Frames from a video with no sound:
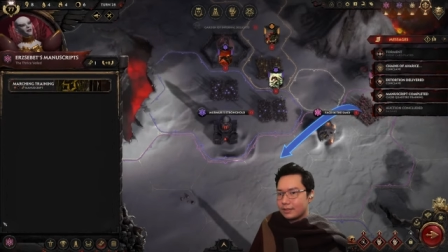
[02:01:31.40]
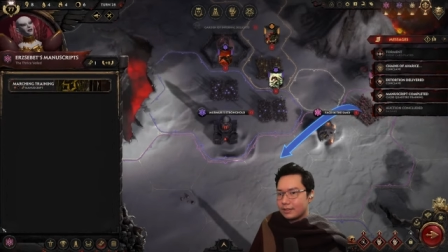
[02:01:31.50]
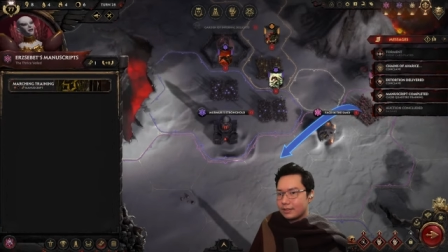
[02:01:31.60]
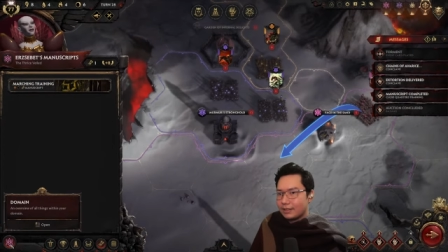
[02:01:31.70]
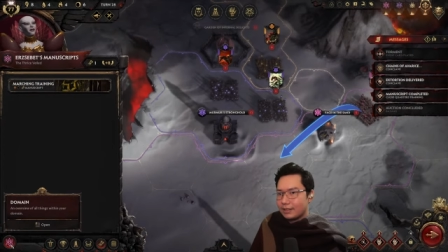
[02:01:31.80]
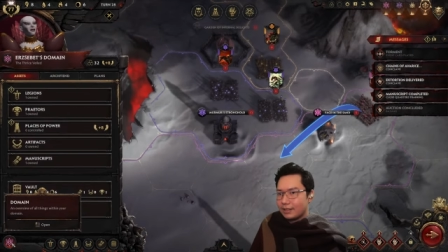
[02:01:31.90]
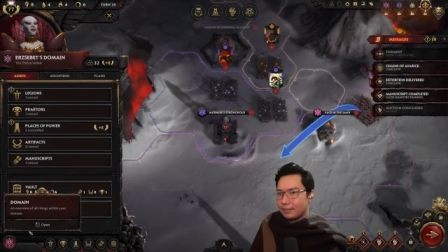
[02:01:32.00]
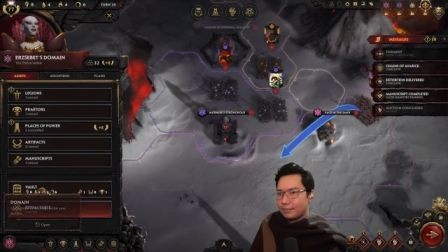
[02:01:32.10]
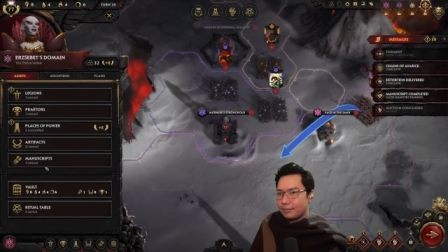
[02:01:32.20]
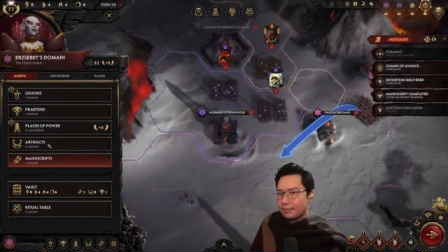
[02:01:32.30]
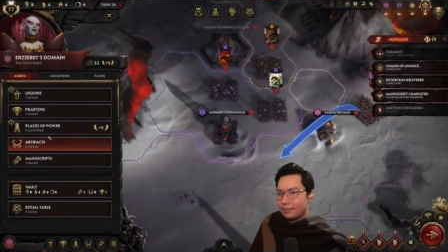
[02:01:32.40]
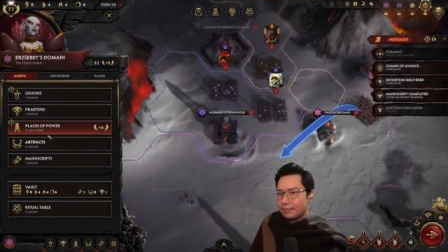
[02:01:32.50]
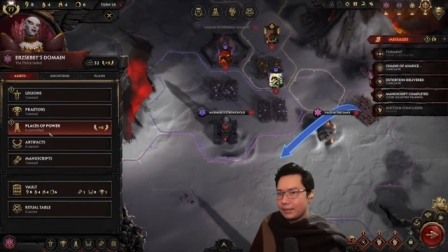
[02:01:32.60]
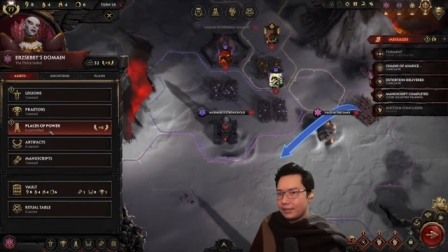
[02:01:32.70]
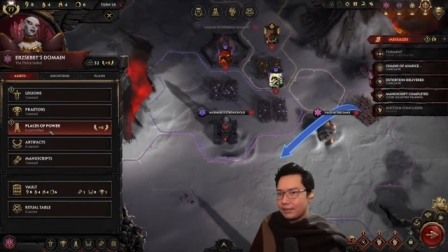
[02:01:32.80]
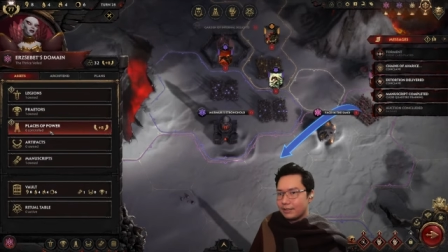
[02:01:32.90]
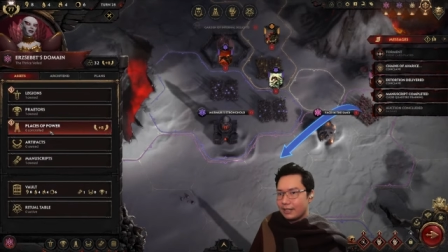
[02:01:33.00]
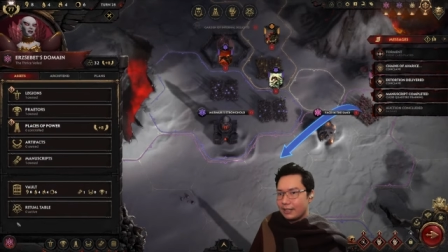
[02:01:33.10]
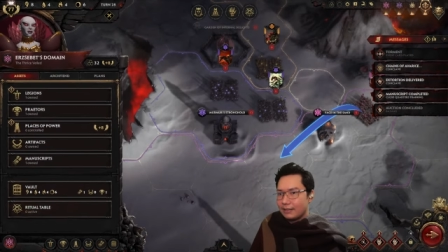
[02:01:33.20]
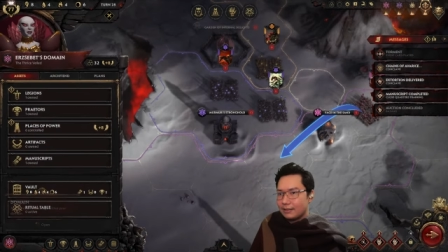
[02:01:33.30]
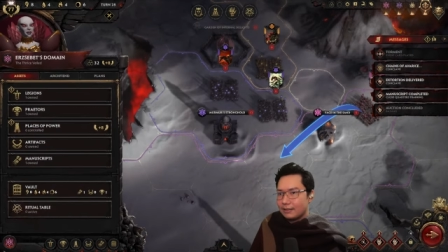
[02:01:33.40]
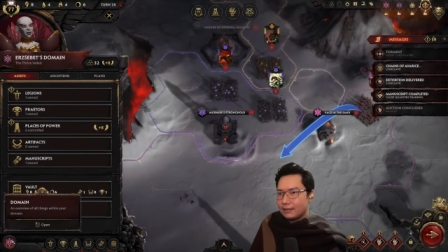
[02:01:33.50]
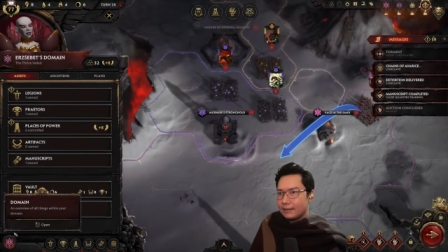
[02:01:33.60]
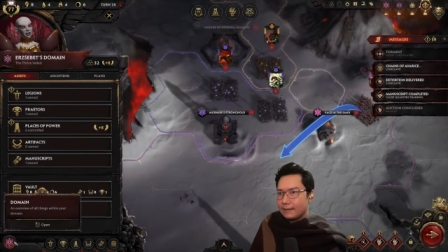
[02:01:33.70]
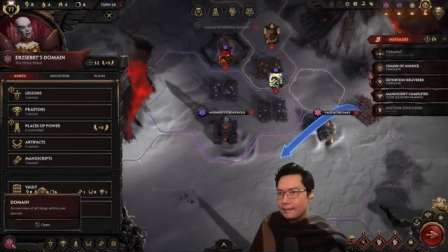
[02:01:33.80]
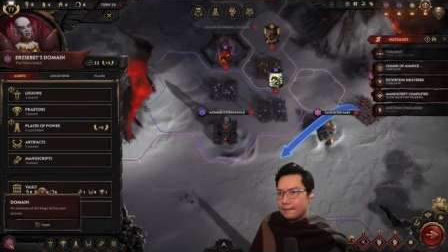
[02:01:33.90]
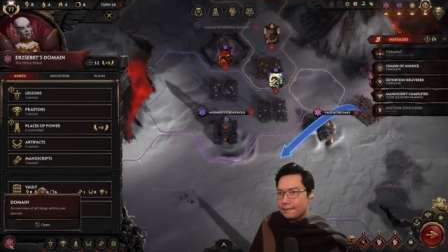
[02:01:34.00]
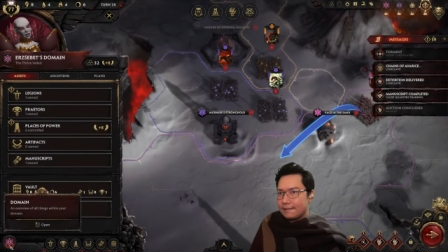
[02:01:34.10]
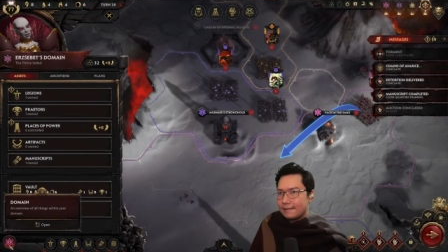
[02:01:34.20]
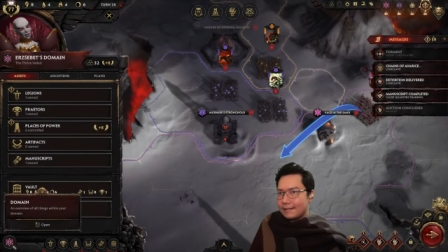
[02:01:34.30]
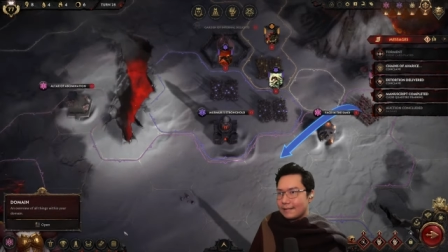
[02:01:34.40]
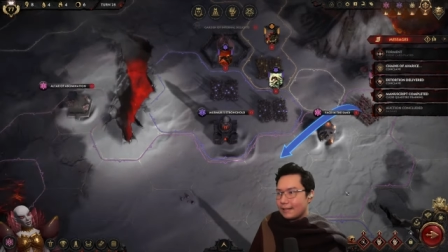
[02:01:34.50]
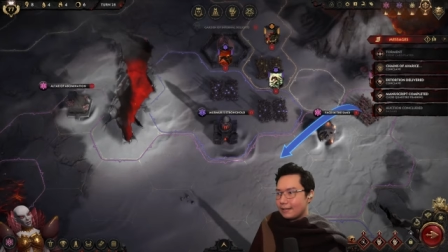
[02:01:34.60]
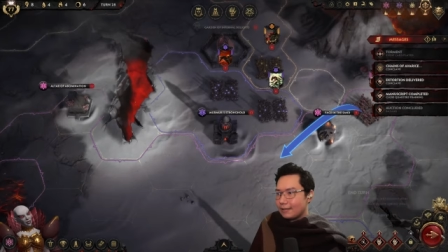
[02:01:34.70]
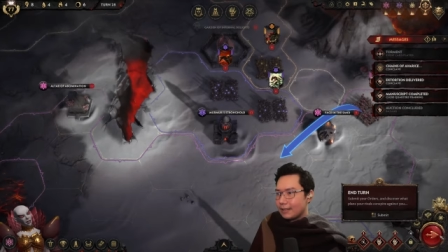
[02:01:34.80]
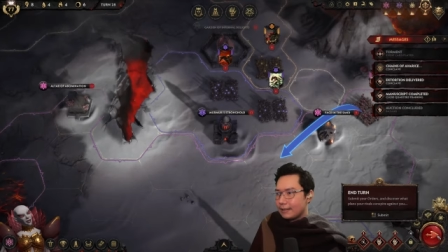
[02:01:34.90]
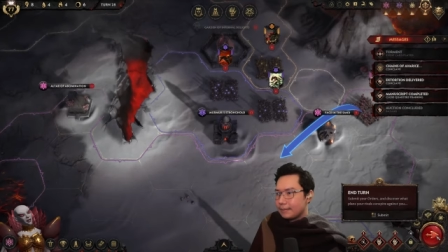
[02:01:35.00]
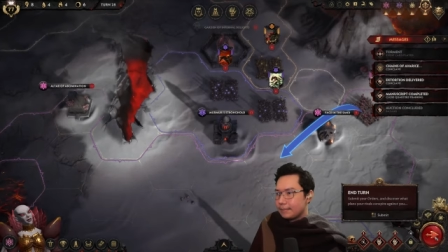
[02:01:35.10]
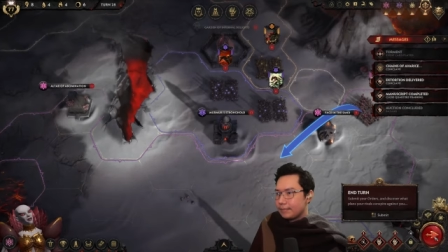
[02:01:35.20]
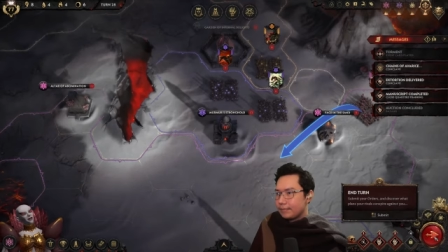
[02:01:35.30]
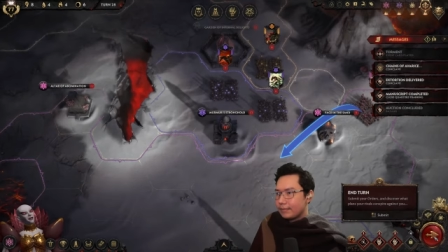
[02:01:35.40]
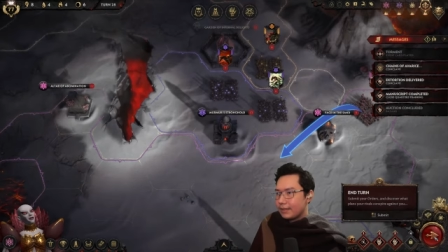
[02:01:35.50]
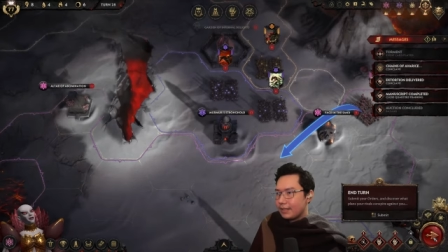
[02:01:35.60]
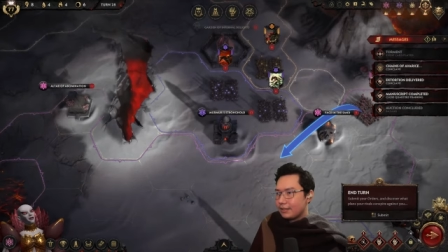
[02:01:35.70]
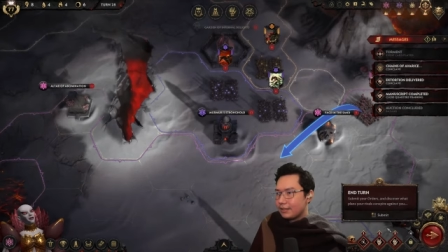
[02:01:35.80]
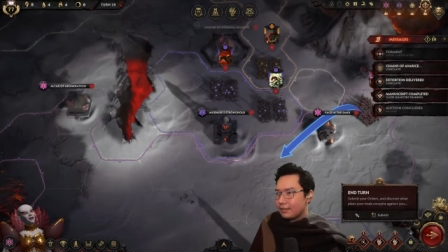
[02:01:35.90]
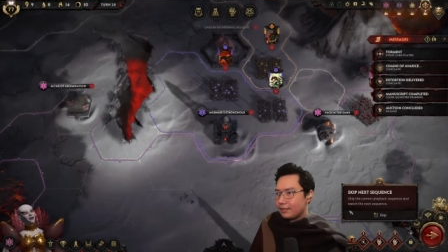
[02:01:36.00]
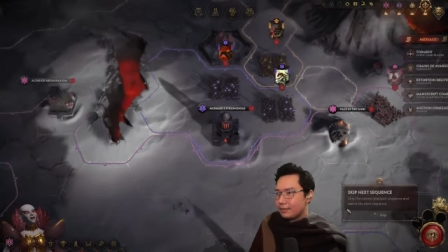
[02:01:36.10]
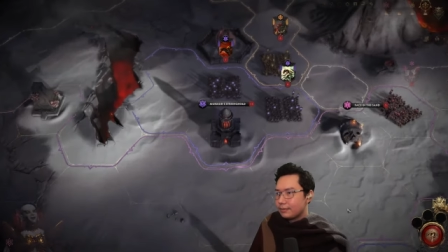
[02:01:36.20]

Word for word: I need another piece of that. Okay. End turn.